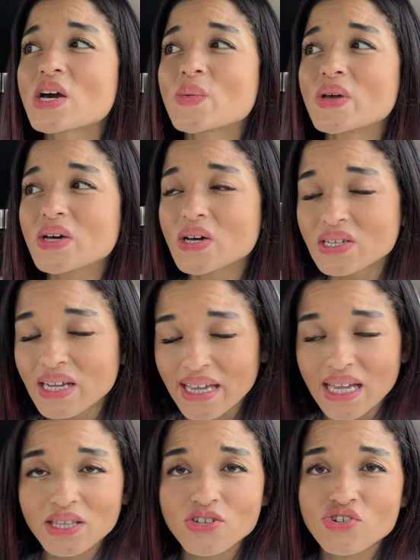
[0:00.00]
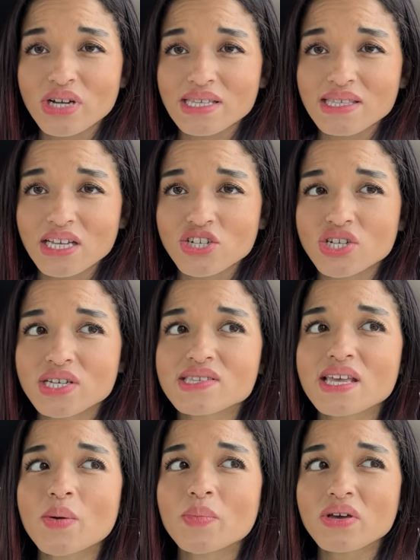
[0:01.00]
we could not get the tres leches
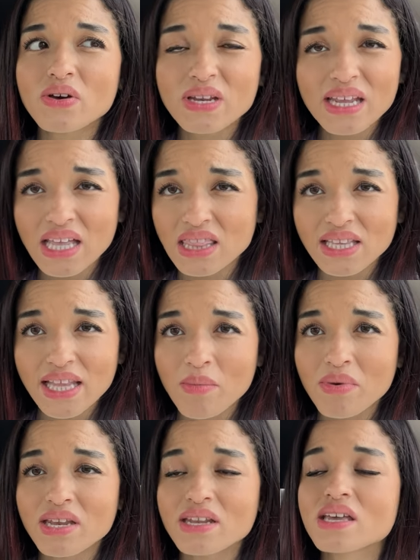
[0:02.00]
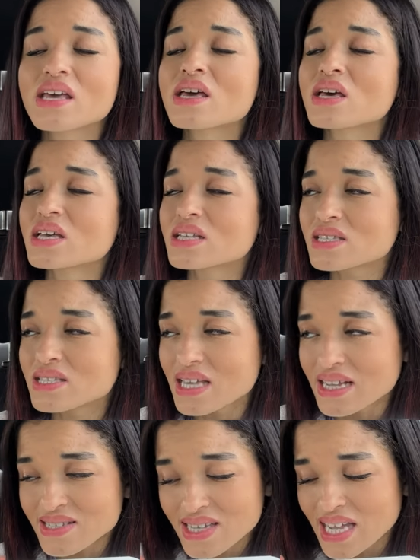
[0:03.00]
and we couldn't get the lemon
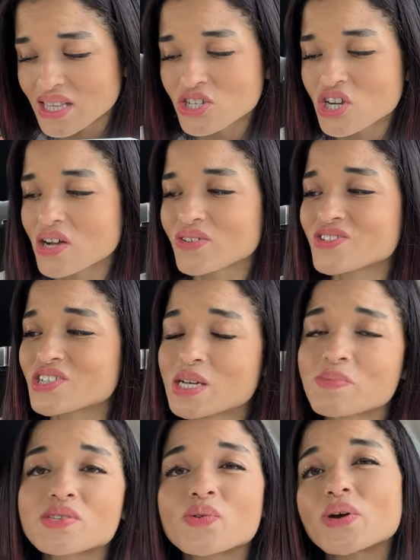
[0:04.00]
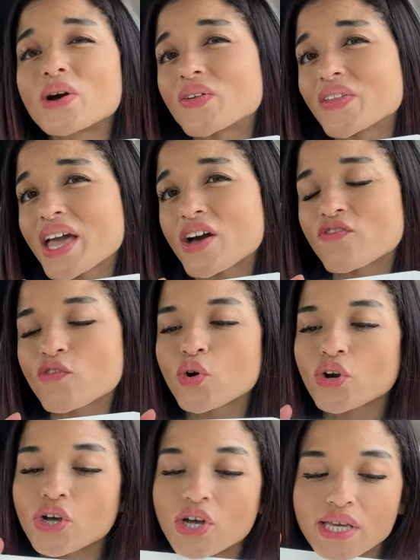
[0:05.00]
and didn't get the chocolate chips. So we only have four
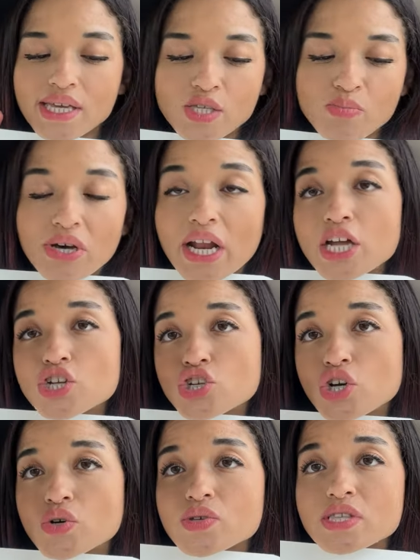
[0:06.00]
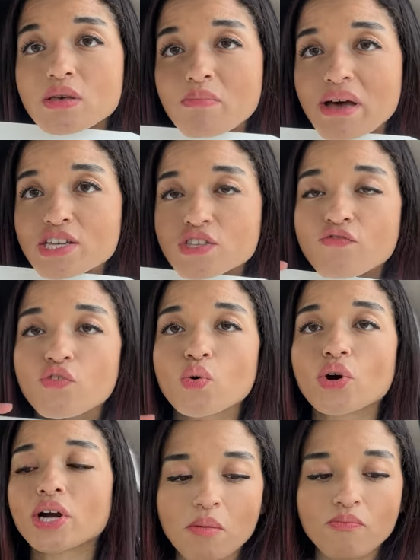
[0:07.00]
cookies, but I chose the best
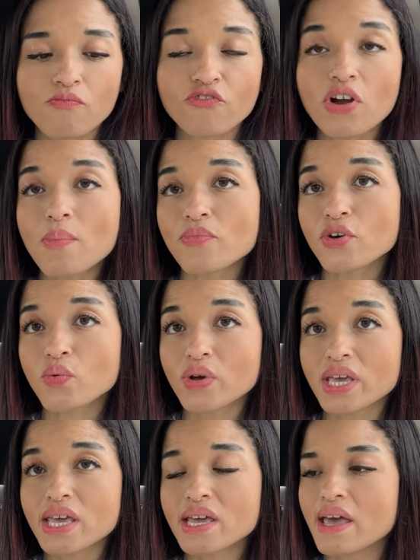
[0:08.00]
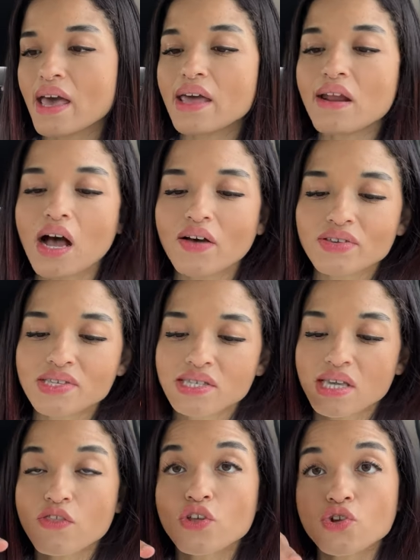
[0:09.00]
four from the week and
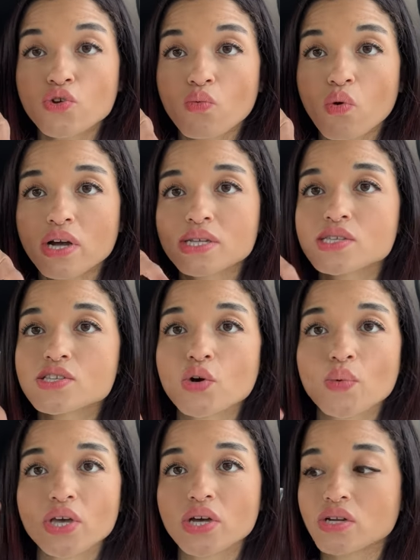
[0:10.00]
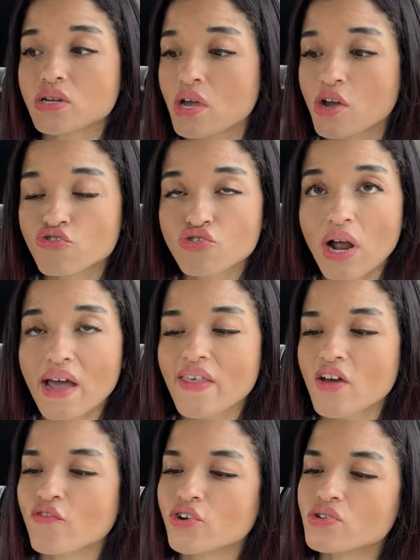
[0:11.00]
obviously the new one. So we could try
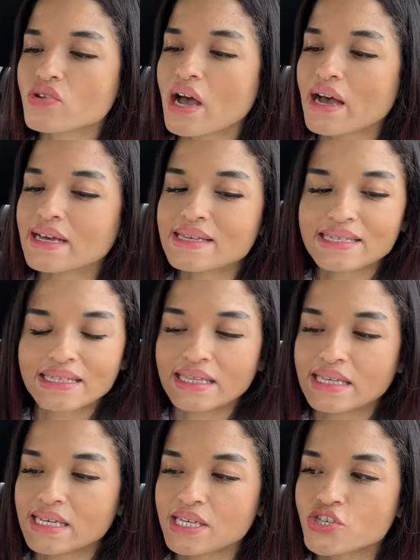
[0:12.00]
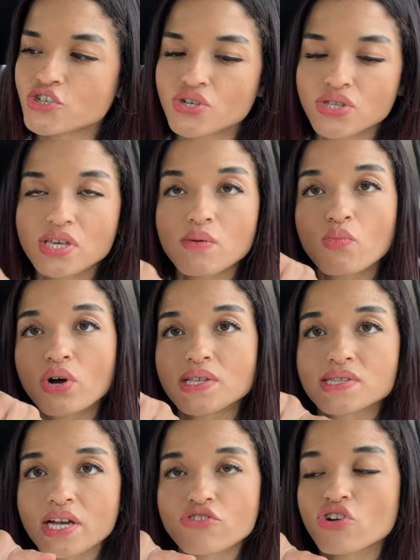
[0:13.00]
that for you guys. And then the Easter theme
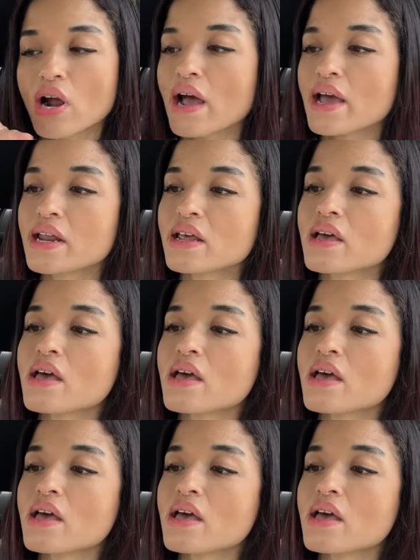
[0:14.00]
ones I tried